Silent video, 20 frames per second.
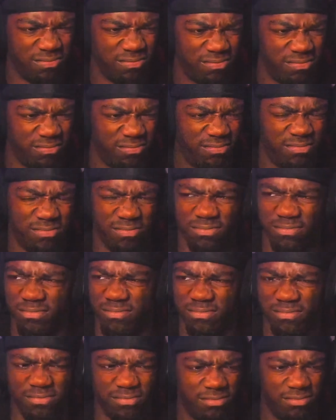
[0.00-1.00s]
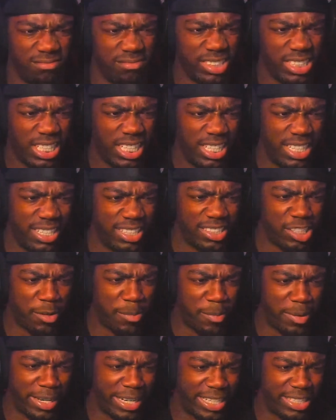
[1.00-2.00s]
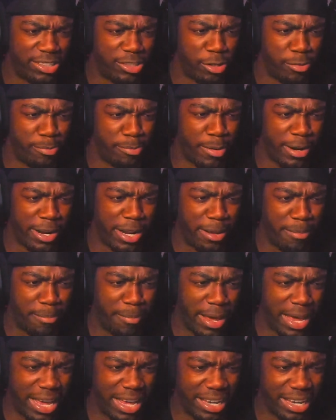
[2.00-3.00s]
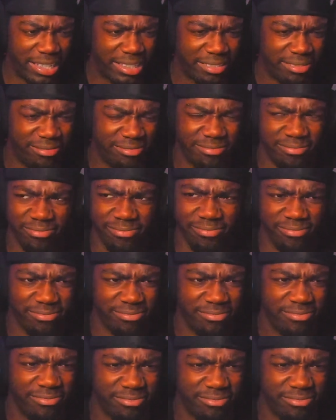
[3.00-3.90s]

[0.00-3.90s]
Mmm. Told my niggas on Bernie Mac. Mmm.